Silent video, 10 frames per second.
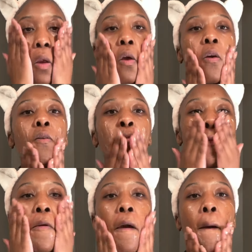
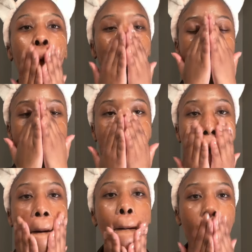yeah.
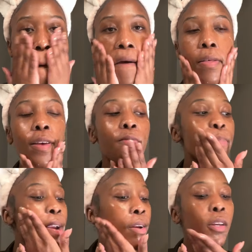This
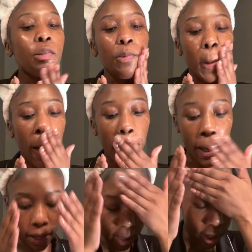brand is really
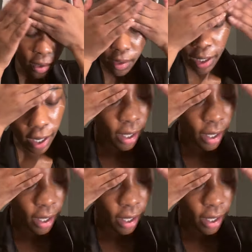good. Like I